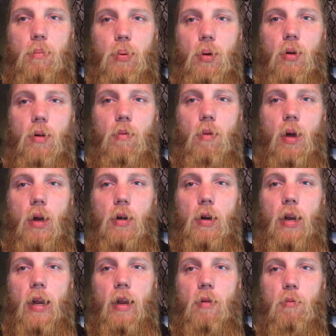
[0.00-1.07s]
a pool of
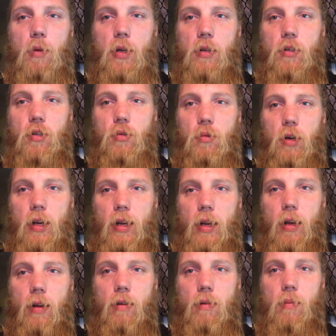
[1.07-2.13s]
water, it will
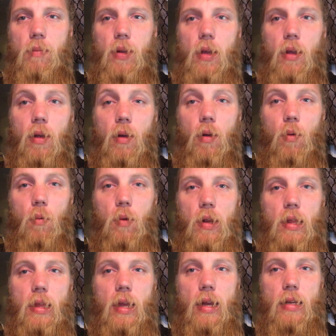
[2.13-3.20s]
shrink.
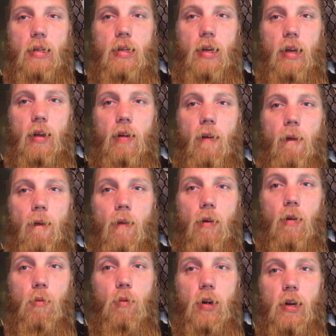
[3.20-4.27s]
With that said,
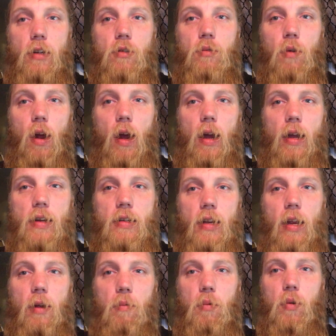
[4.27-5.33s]
when it dries,
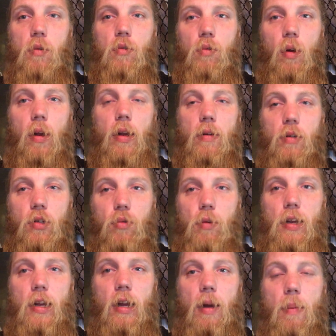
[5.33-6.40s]
it'll
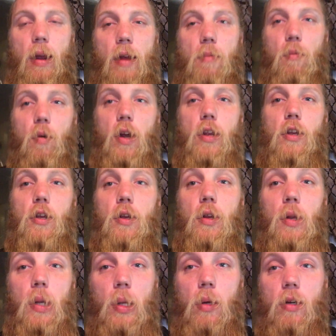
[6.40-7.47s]
shrink up, and what
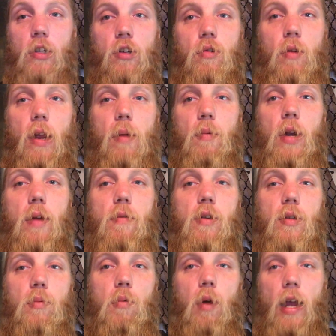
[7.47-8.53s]
you look straight when it
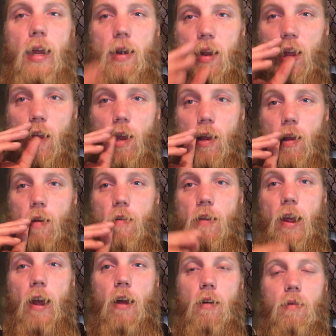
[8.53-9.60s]
was wet
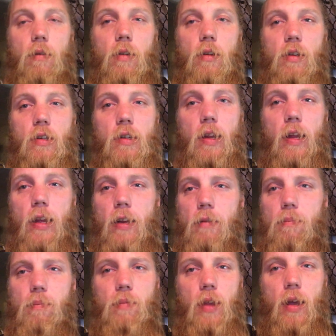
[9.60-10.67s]
now looks like,
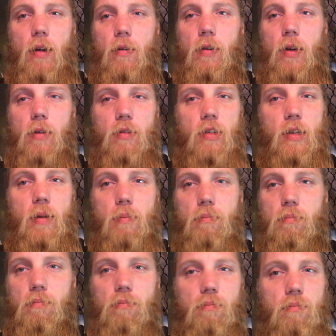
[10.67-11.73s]
I don't know,
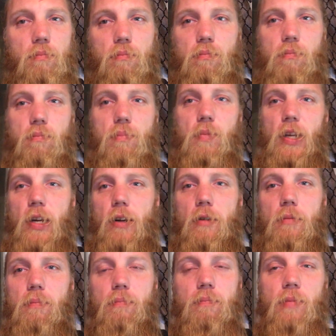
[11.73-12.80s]
some, you
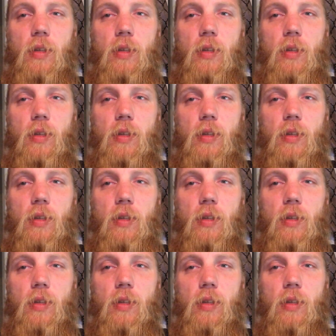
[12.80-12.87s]
know,